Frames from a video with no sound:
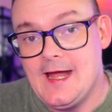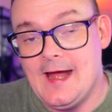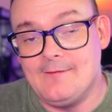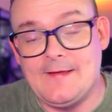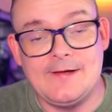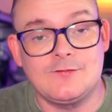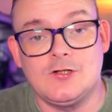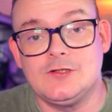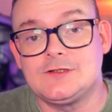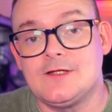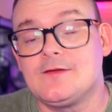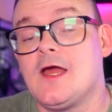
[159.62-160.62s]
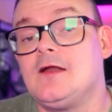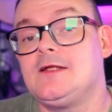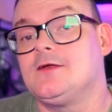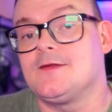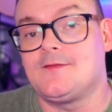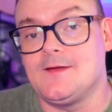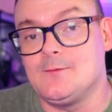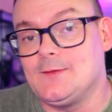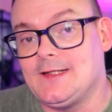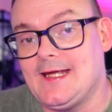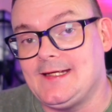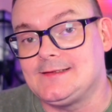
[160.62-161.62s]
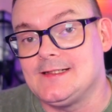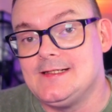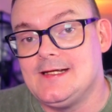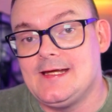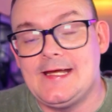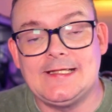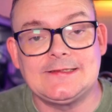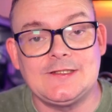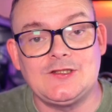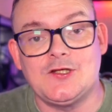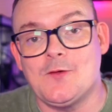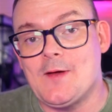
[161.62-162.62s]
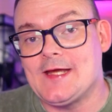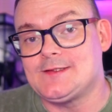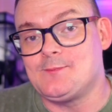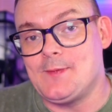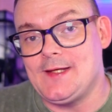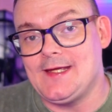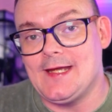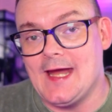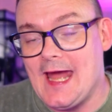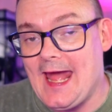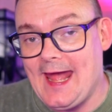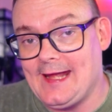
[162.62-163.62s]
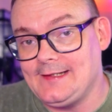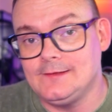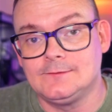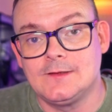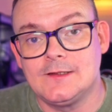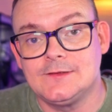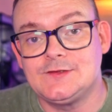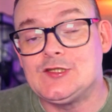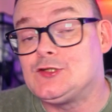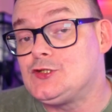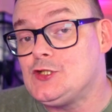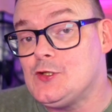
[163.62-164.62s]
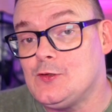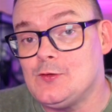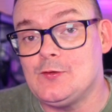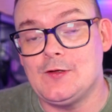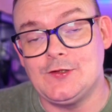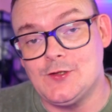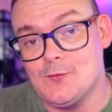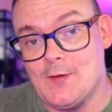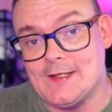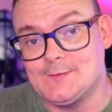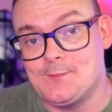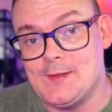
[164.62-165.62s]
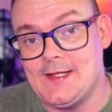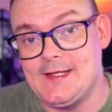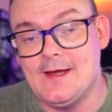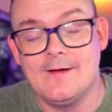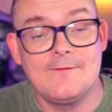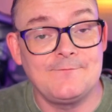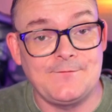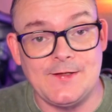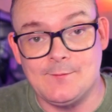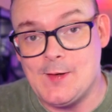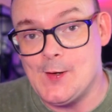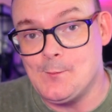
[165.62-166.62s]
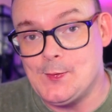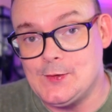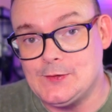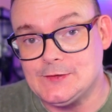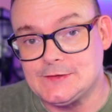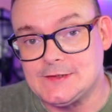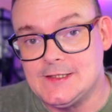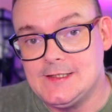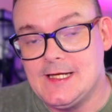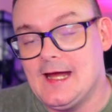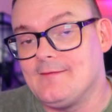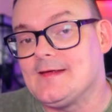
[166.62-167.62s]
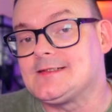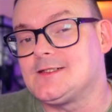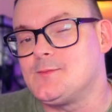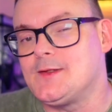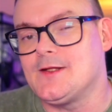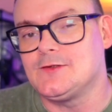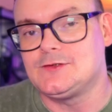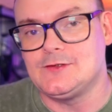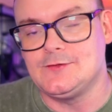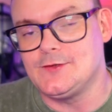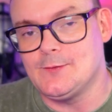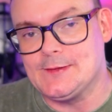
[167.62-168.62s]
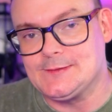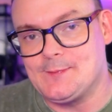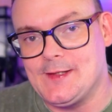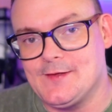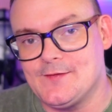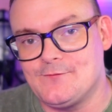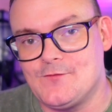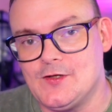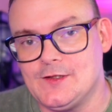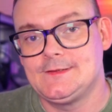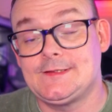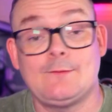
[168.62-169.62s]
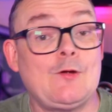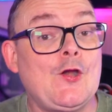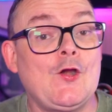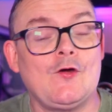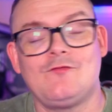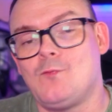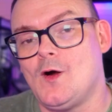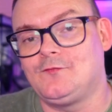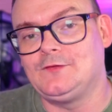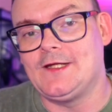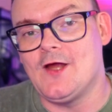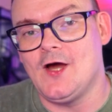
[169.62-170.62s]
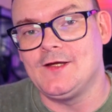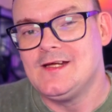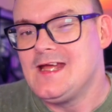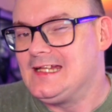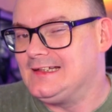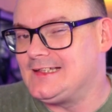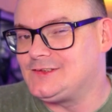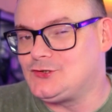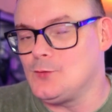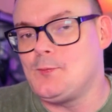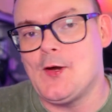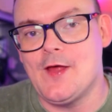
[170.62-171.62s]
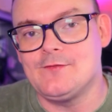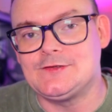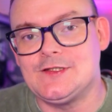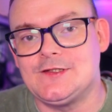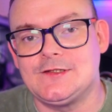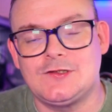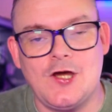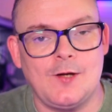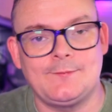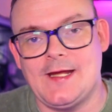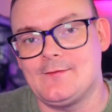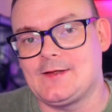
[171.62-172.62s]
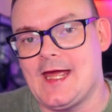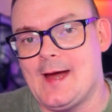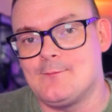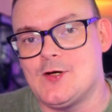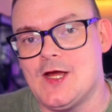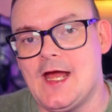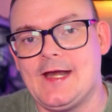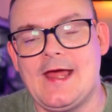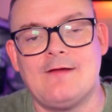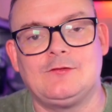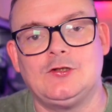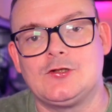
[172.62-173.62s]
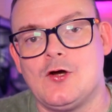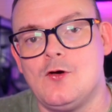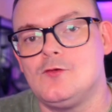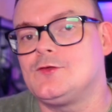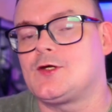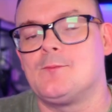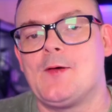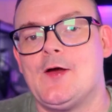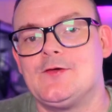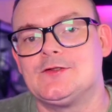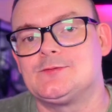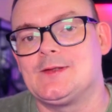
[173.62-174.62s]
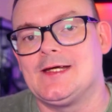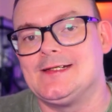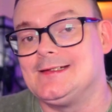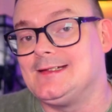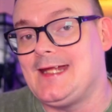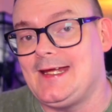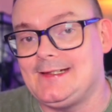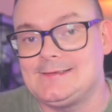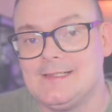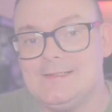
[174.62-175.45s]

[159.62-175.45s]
and then of course the only other thing we need is a USB-A to two USB female ports and that's going to be those two USB at the front. So enough waffling on, let's jump on over to the top down camera and have a look at all the components we're going to need